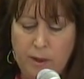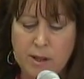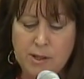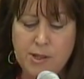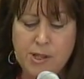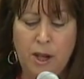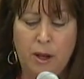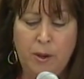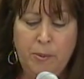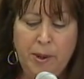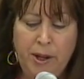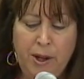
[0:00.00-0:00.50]

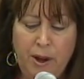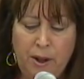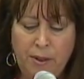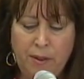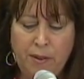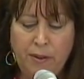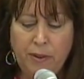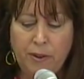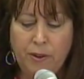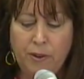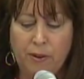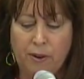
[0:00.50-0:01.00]
So we know
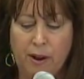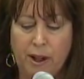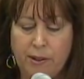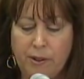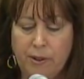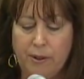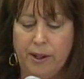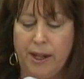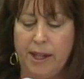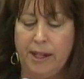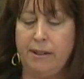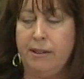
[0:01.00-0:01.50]
that the
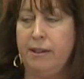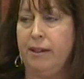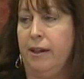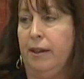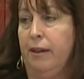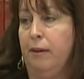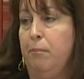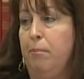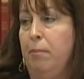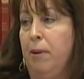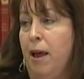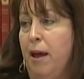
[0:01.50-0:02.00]
Toronto
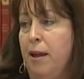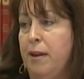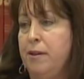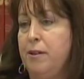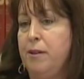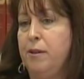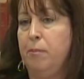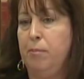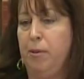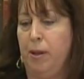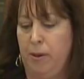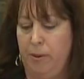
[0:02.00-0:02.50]
18 plotted
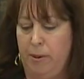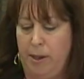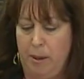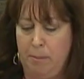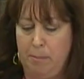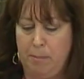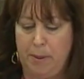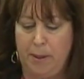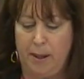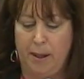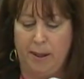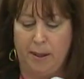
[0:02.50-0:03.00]
to blow
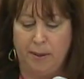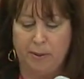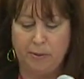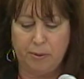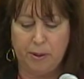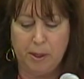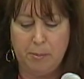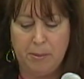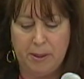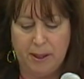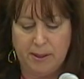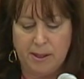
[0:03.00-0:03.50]
up
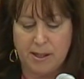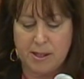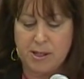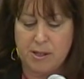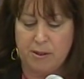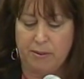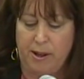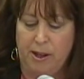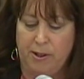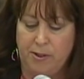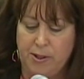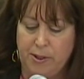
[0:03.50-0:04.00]
3 buildings
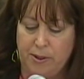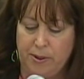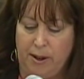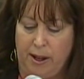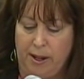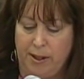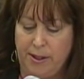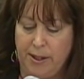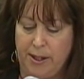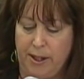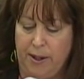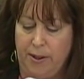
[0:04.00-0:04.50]
around
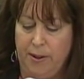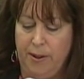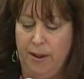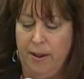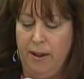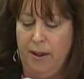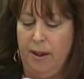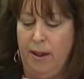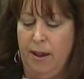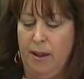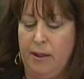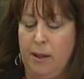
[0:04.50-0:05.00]
Toronto.
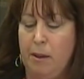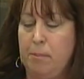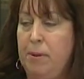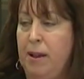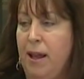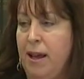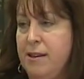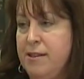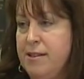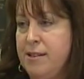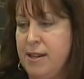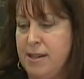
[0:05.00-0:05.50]
They
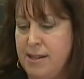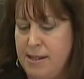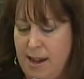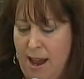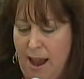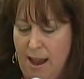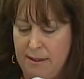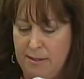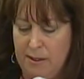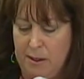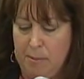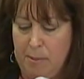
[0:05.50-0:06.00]
planned to
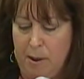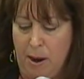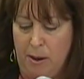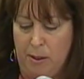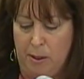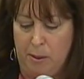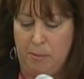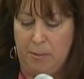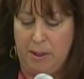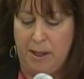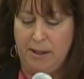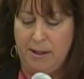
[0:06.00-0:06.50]
attack their
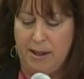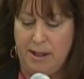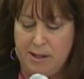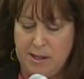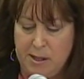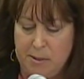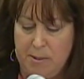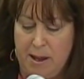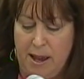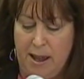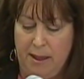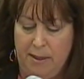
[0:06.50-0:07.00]
parliament and
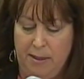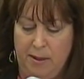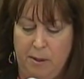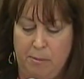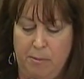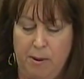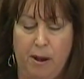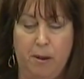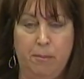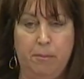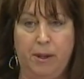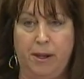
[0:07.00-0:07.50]
to behead their
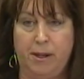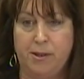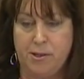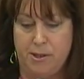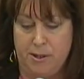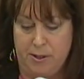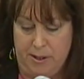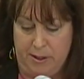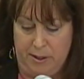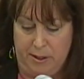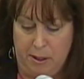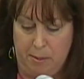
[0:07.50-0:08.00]
prime
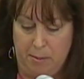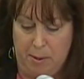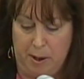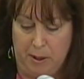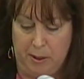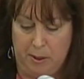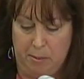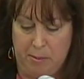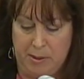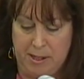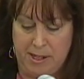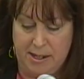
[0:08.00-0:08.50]
minister and their
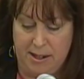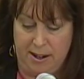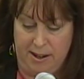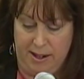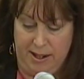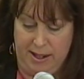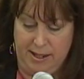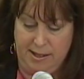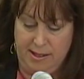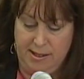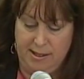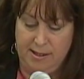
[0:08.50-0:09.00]

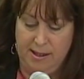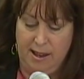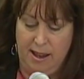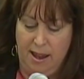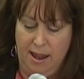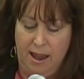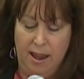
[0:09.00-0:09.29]
parliamentarians.